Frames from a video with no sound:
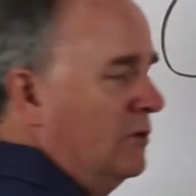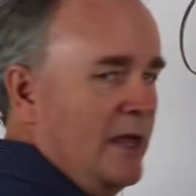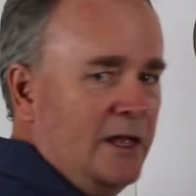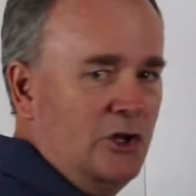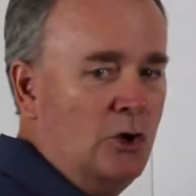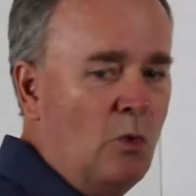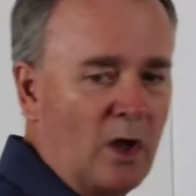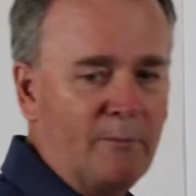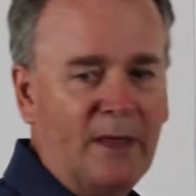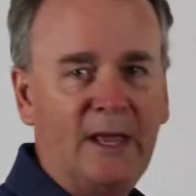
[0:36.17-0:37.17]
that you
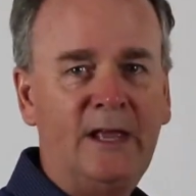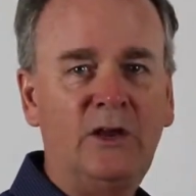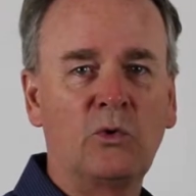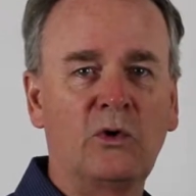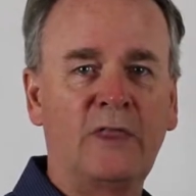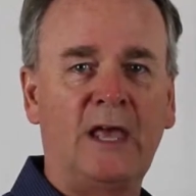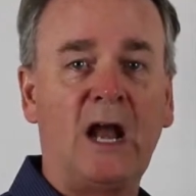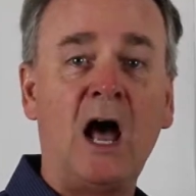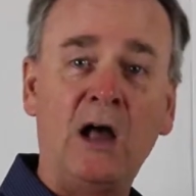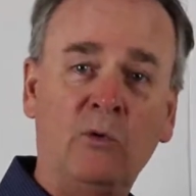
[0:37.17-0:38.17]
want to make, or that
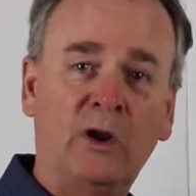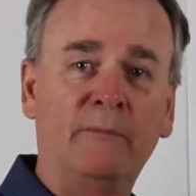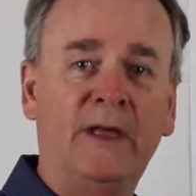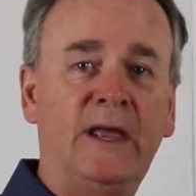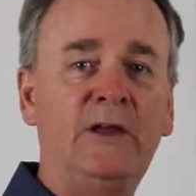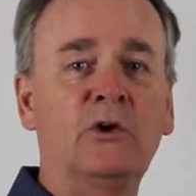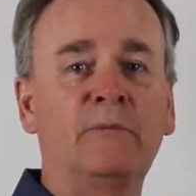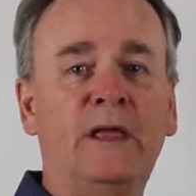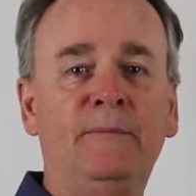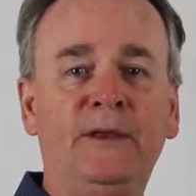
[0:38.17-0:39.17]
I want to make, or
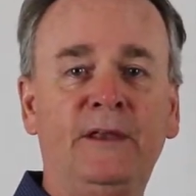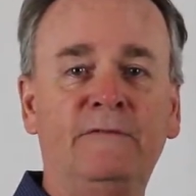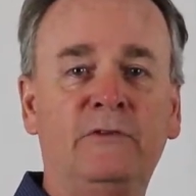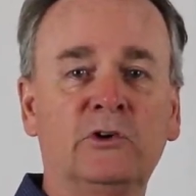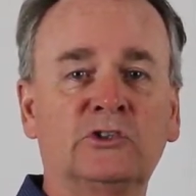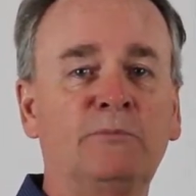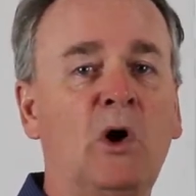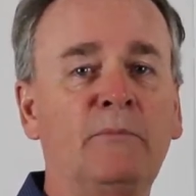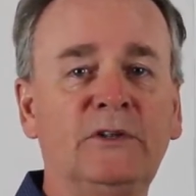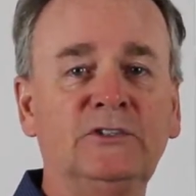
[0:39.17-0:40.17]
maybe if you're a
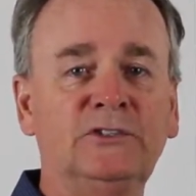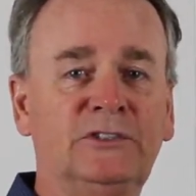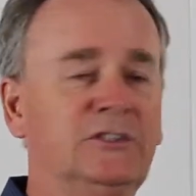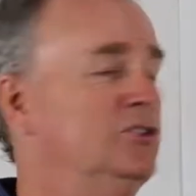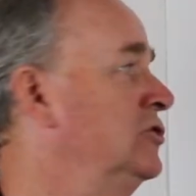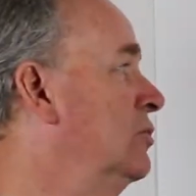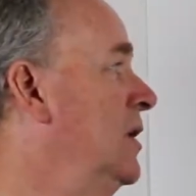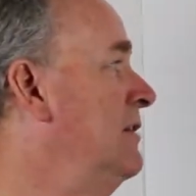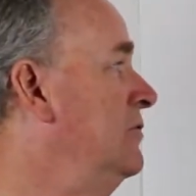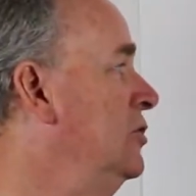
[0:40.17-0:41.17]
small business, this is the
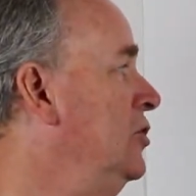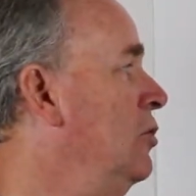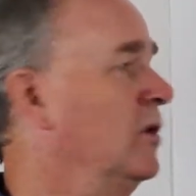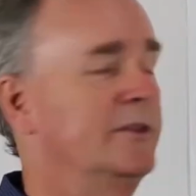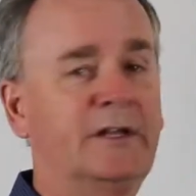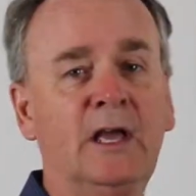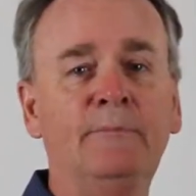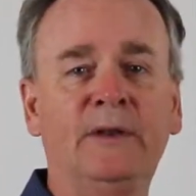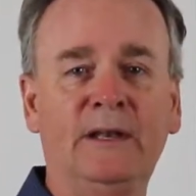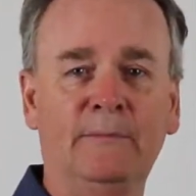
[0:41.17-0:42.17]
revenue you want the
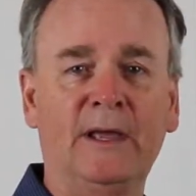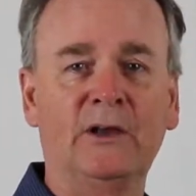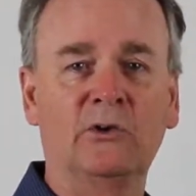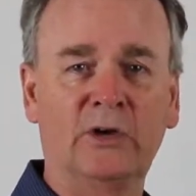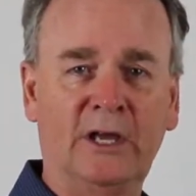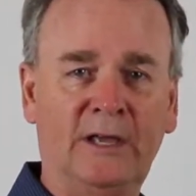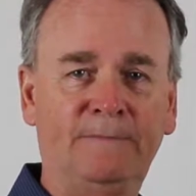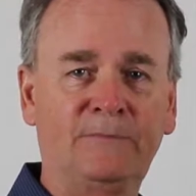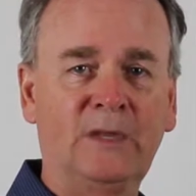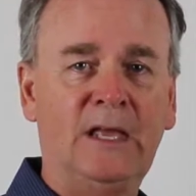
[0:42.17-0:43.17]
company to make, okay?
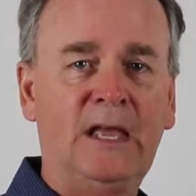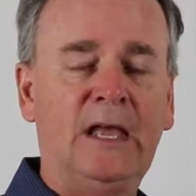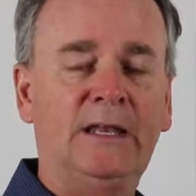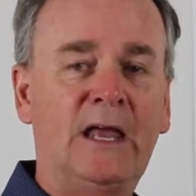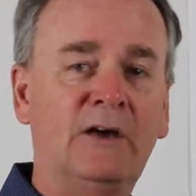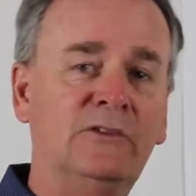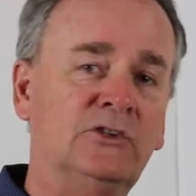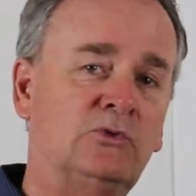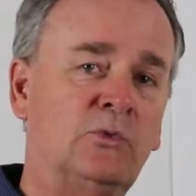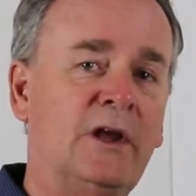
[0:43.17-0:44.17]
Now
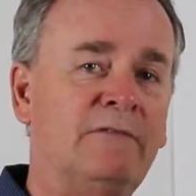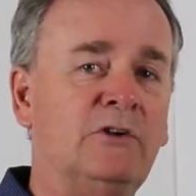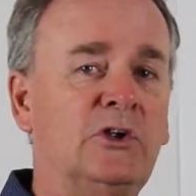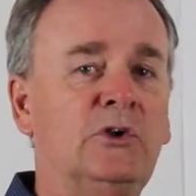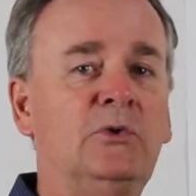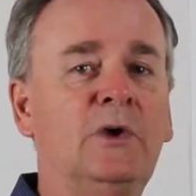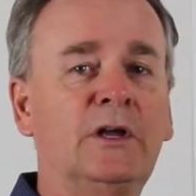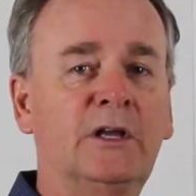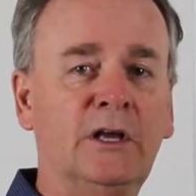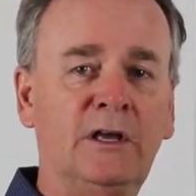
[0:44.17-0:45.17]
this revenue
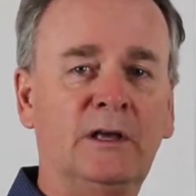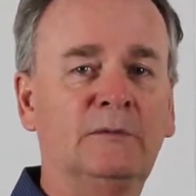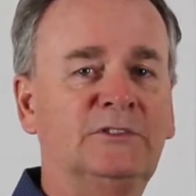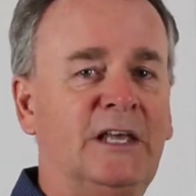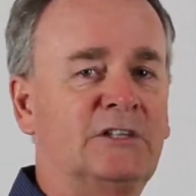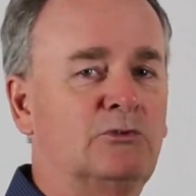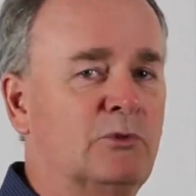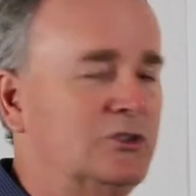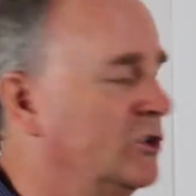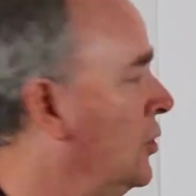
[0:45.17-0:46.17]
comes as a
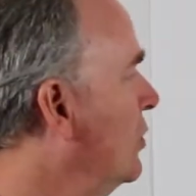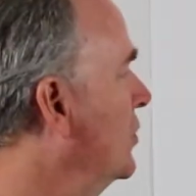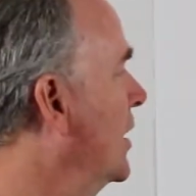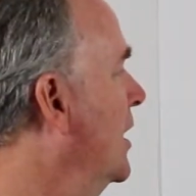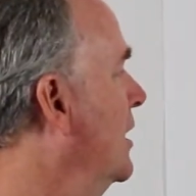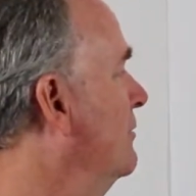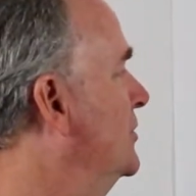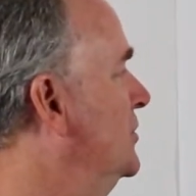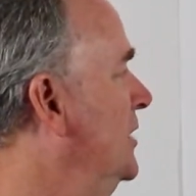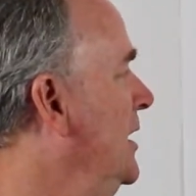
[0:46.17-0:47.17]
result of
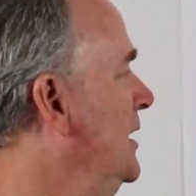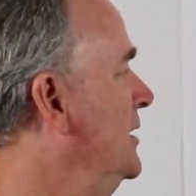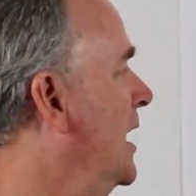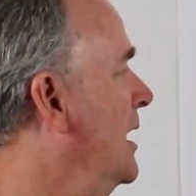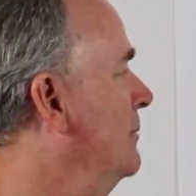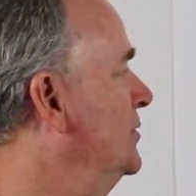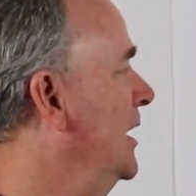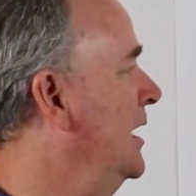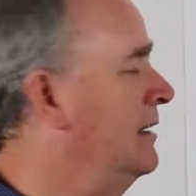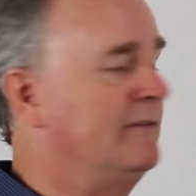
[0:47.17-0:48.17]
C times
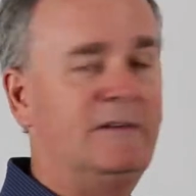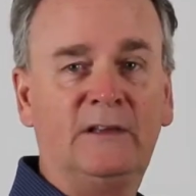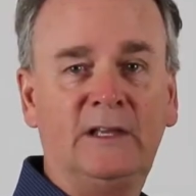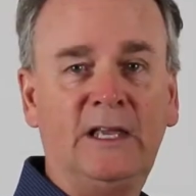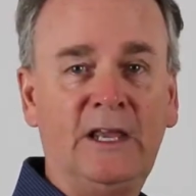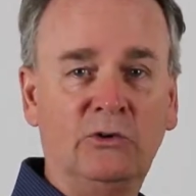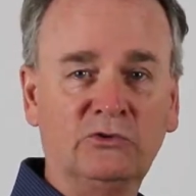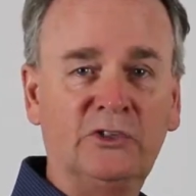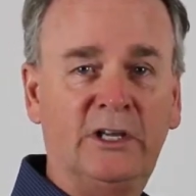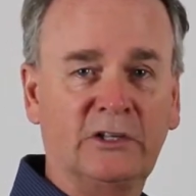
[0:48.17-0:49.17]
F
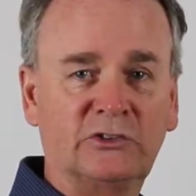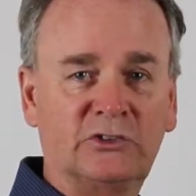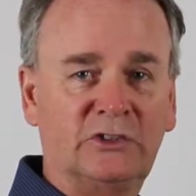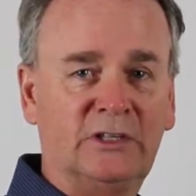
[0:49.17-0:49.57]
equals this.